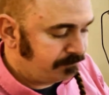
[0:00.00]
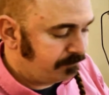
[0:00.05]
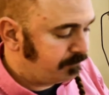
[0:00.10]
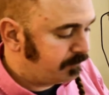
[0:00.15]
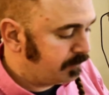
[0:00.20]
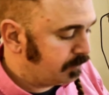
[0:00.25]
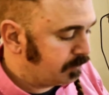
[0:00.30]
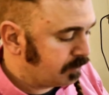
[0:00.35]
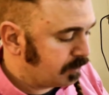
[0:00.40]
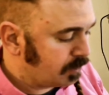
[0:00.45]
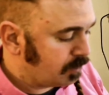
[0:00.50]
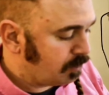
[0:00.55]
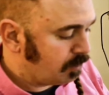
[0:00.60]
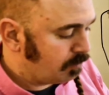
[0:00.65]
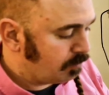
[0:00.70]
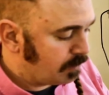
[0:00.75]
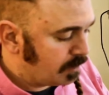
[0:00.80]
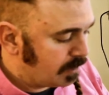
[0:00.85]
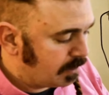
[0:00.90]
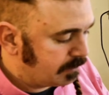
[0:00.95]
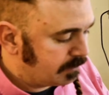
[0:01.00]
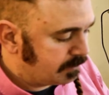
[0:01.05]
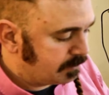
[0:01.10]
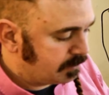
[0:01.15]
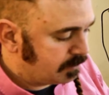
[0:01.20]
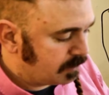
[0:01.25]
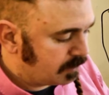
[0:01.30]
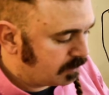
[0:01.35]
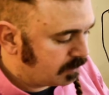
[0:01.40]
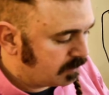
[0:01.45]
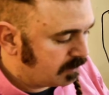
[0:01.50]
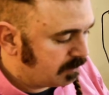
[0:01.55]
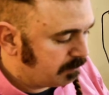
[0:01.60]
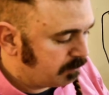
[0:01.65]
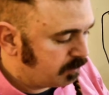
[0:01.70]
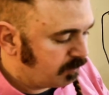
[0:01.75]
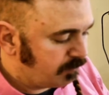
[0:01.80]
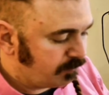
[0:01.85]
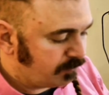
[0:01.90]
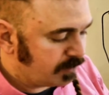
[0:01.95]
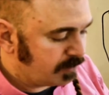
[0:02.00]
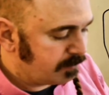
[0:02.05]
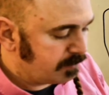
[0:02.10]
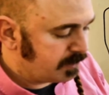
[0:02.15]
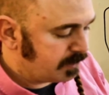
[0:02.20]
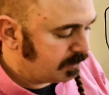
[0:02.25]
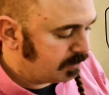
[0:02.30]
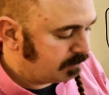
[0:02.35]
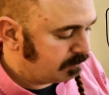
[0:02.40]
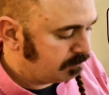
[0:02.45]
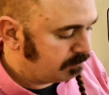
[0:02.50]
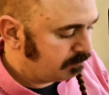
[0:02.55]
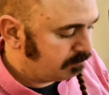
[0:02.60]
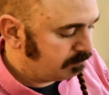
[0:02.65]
Feels like all the rest. Doesn't seem too flimsy.